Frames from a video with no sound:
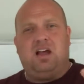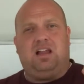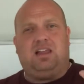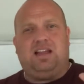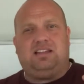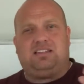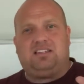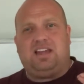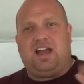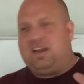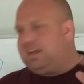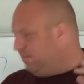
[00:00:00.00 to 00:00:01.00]
a light
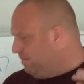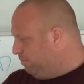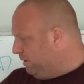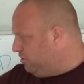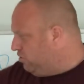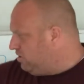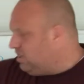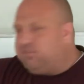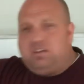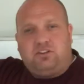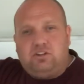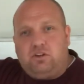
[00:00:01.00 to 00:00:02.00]
static. I mean, picture
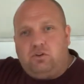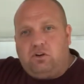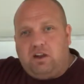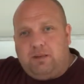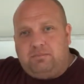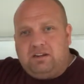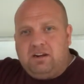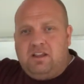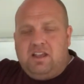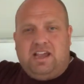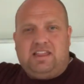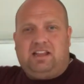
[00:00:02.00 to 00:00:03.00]
yourself touching a doorknob
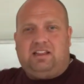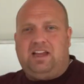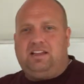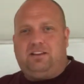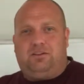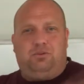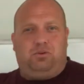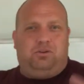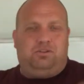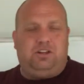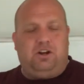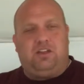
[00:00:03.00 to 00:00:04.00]
and that light little,